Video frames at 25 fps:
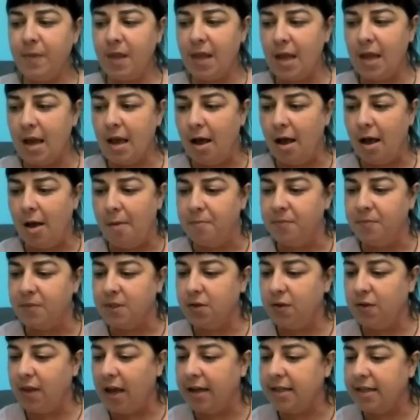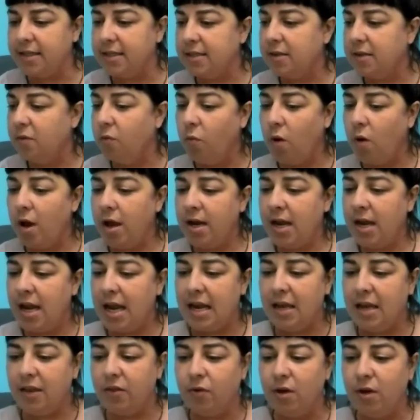Um, so that's
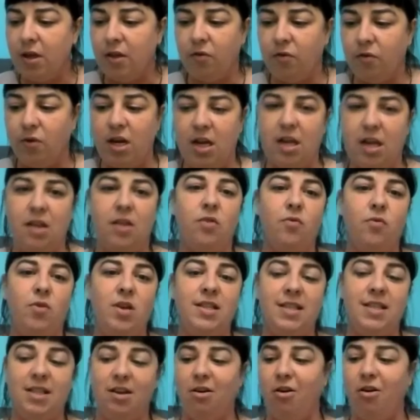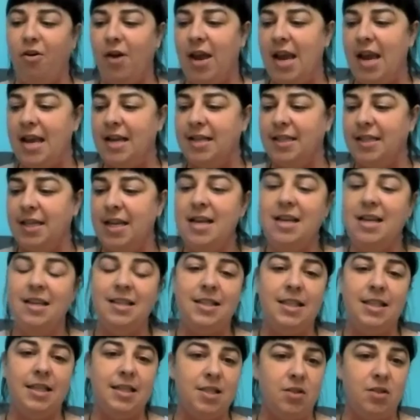1833 308
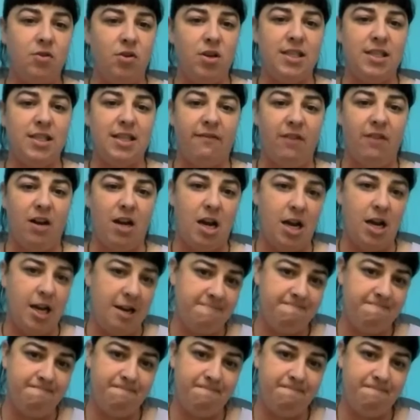6379.